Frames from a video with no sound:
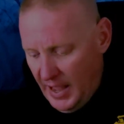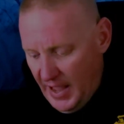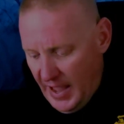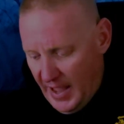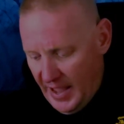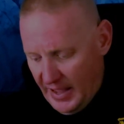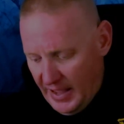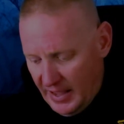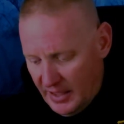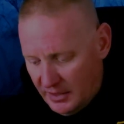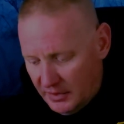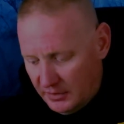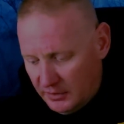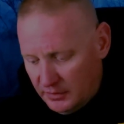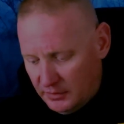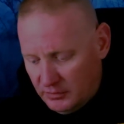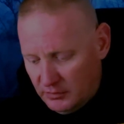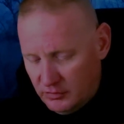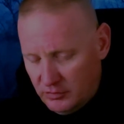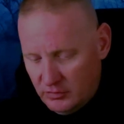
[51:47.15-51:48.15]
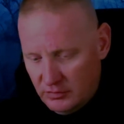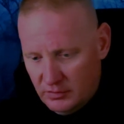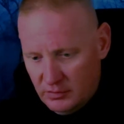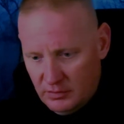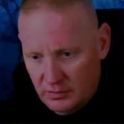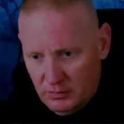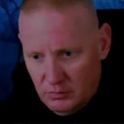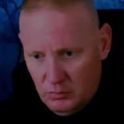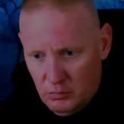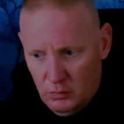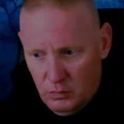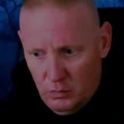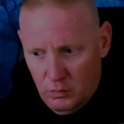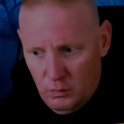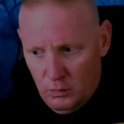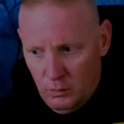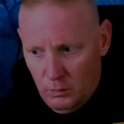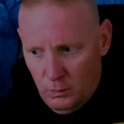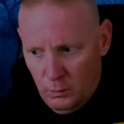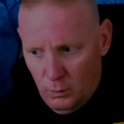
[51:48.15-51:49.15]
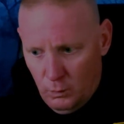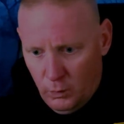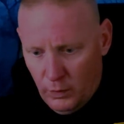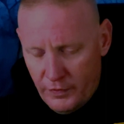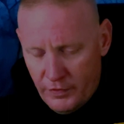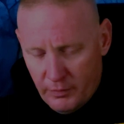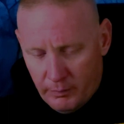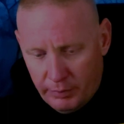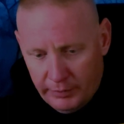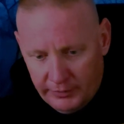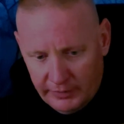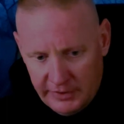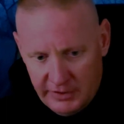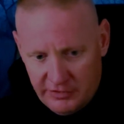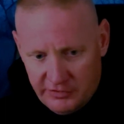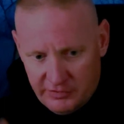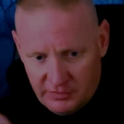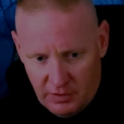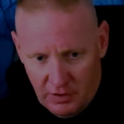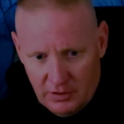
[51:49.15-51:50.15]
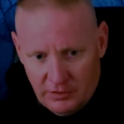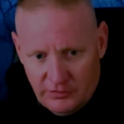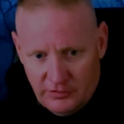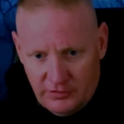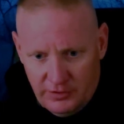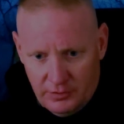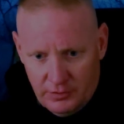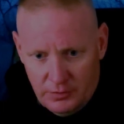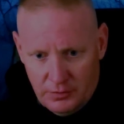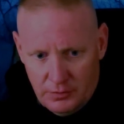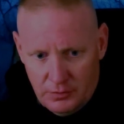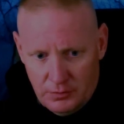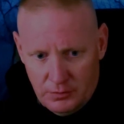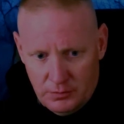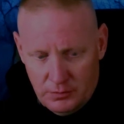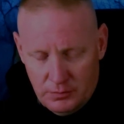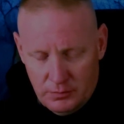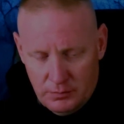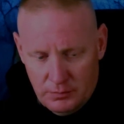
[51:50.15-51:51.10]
And when the police start to